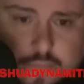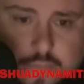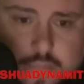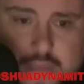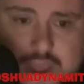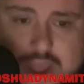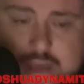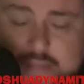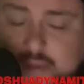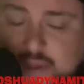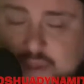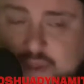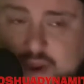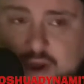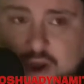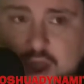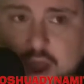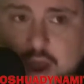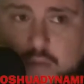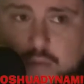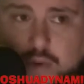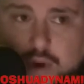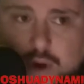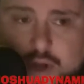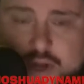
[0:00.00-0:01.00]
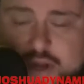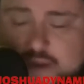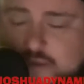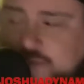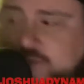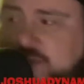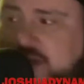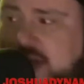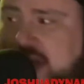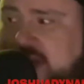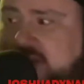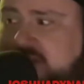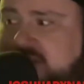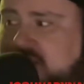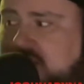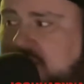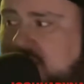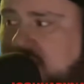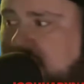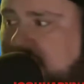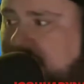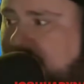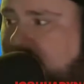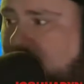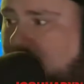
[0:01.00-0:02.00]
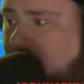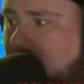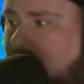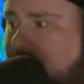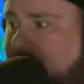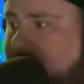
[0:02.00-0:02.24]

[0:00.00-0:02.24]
Maybe they're not working fast enough for